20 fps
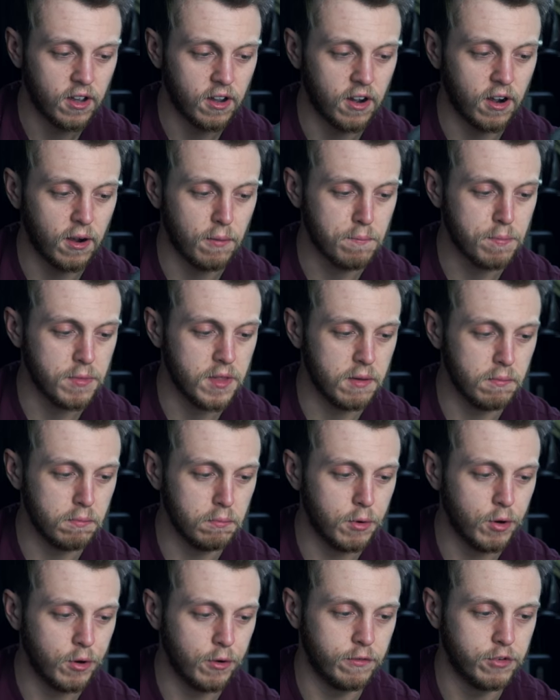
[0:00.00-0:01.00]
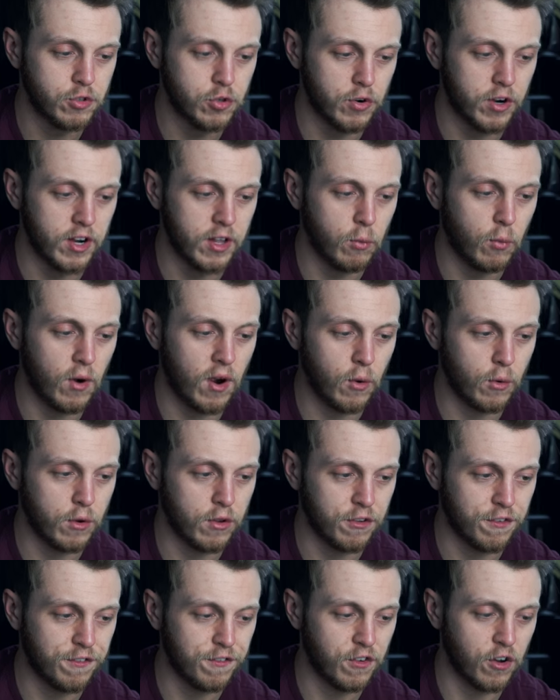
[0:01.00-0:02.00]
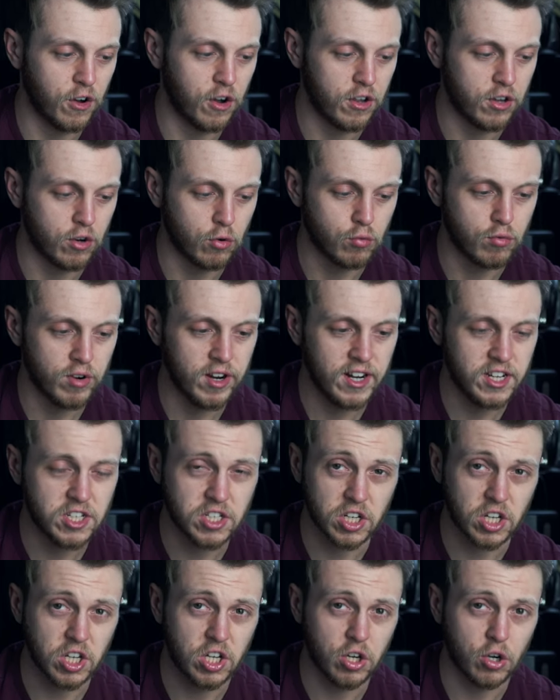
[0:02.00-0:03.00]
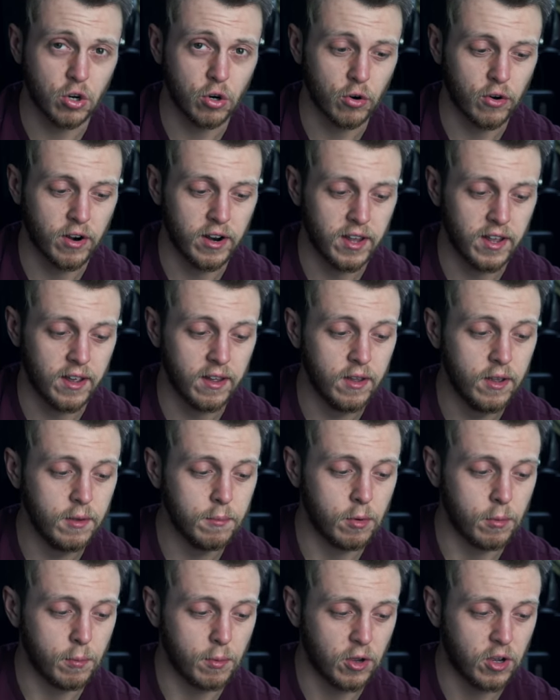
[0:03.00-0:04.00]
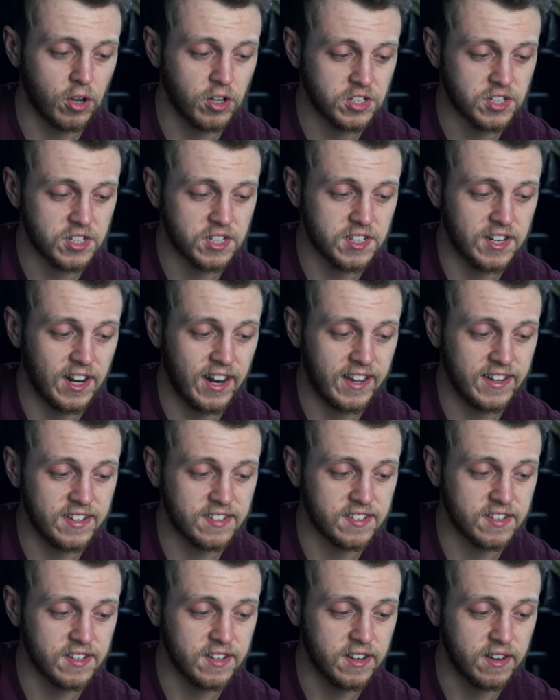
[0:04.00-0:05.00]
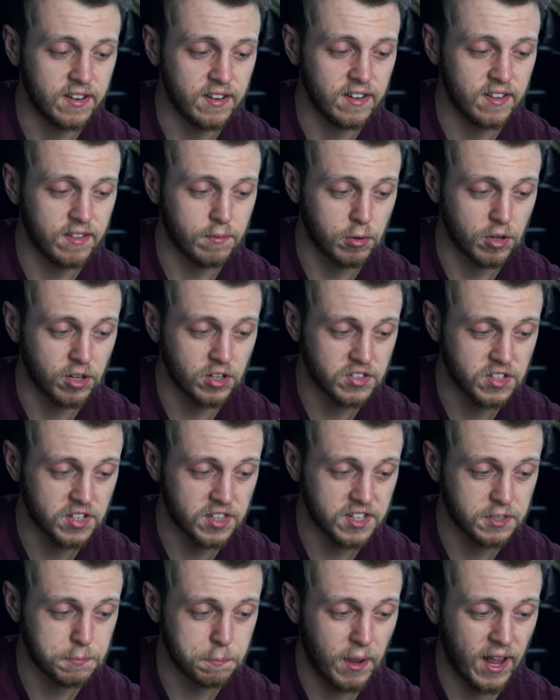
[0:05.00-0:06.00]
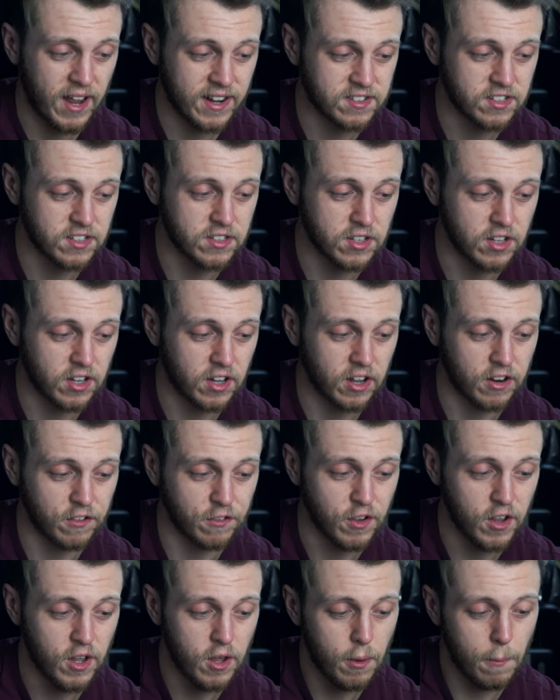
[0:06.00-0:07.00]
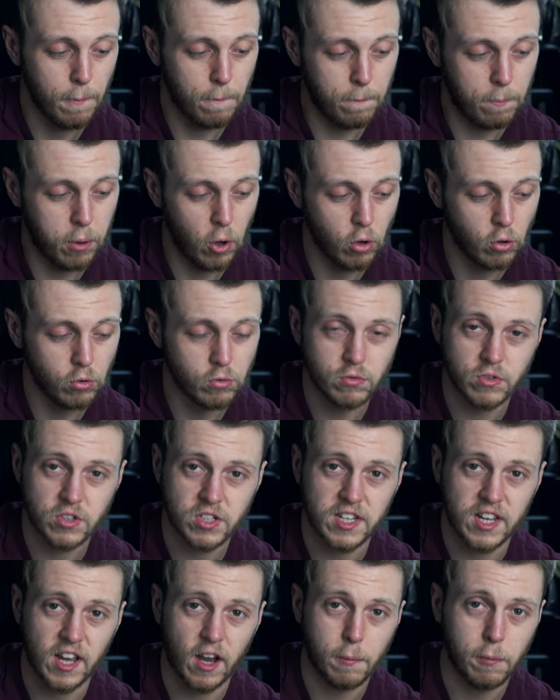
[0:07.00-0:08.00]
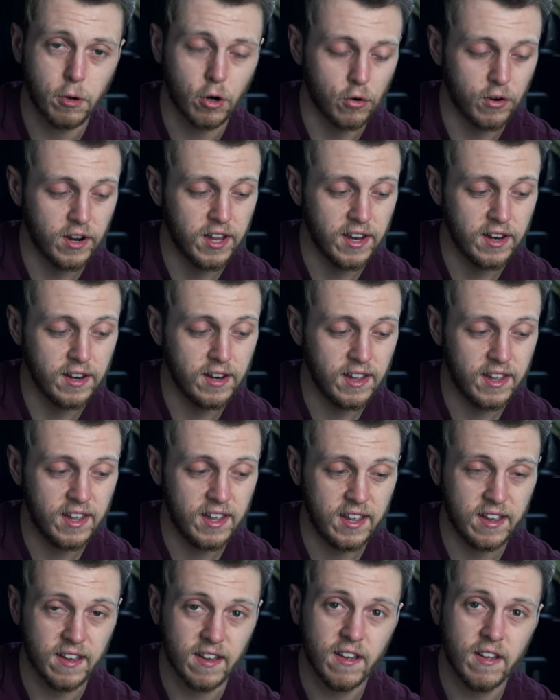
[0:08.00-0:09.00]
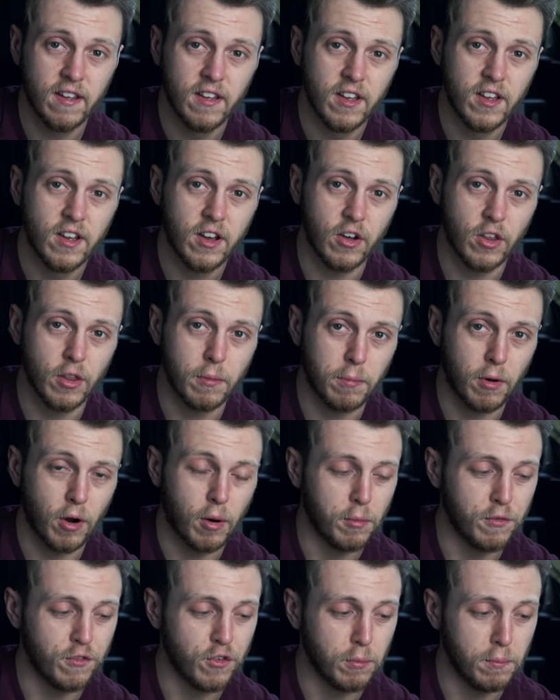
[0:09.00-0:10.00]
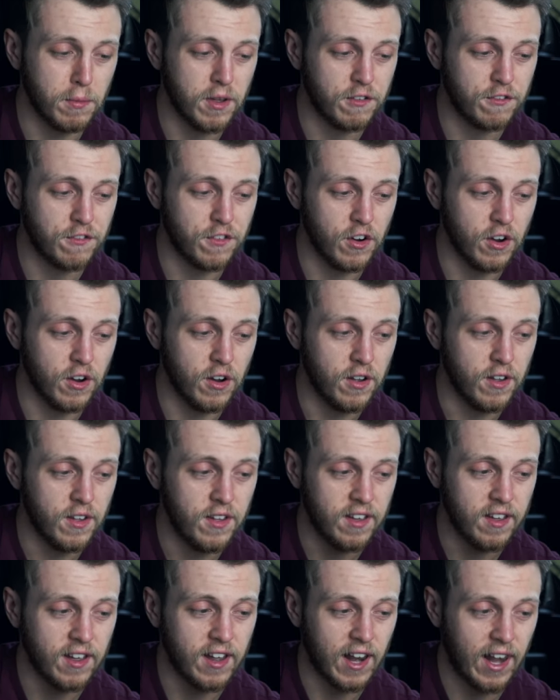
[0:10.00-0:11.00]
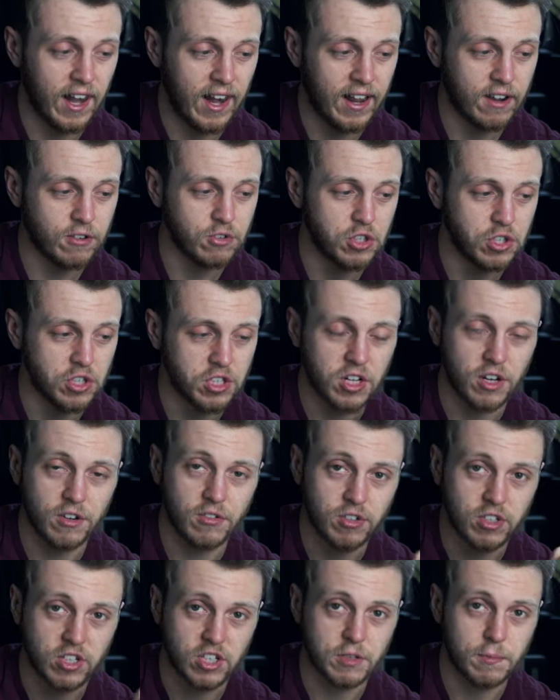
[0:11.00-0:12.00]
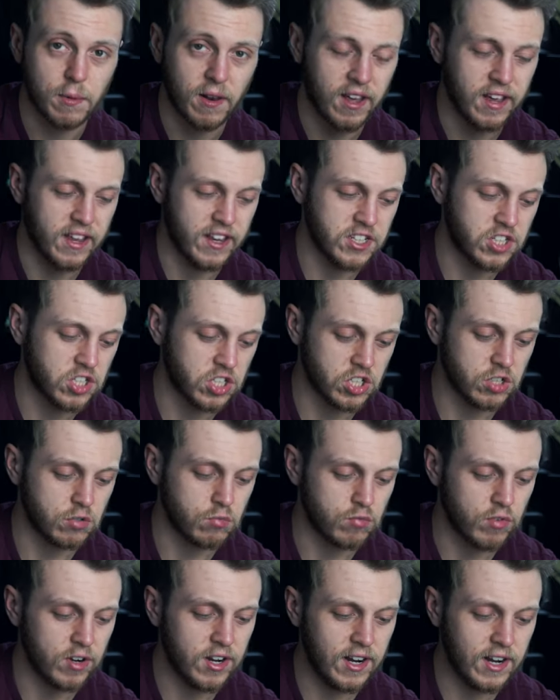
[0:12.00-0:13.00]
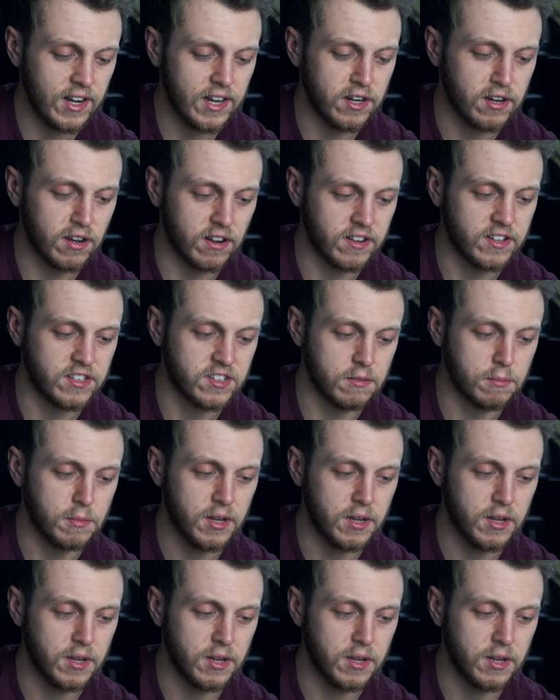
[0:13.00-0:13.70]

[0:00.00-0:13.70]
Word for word: Um, it moves really well your foot. You're really secure in it. But because this lacing, because of this pattern that kind of pulls the upper in here at the bottom of your midfoot. It allows your toes to splay. It's just a really nice, it